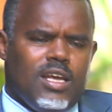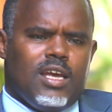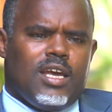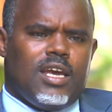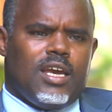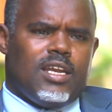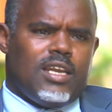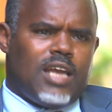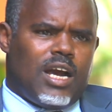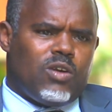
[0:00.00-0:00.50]

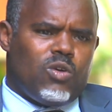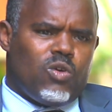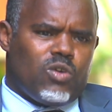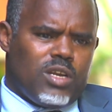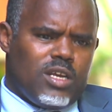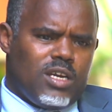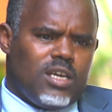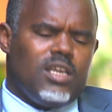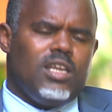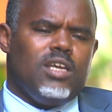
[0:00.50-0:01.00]
and
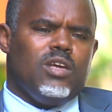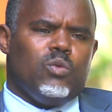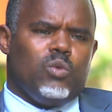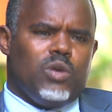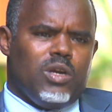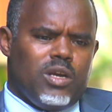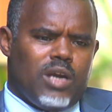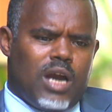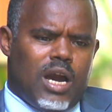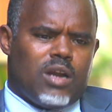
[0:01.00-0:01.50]
accordingly
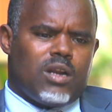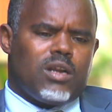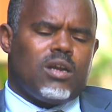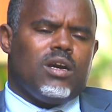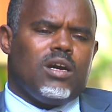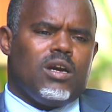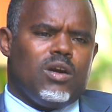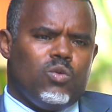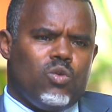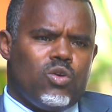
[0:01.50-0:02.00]
we
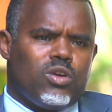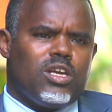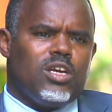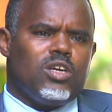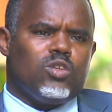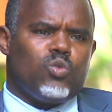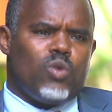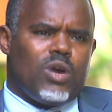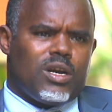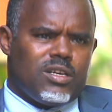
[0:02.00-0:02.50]
are working
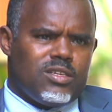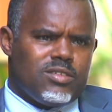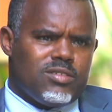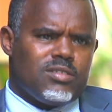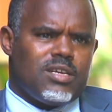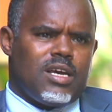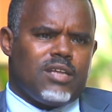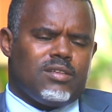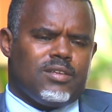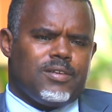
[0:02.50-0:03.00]
towards
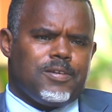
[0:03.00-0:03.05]
that.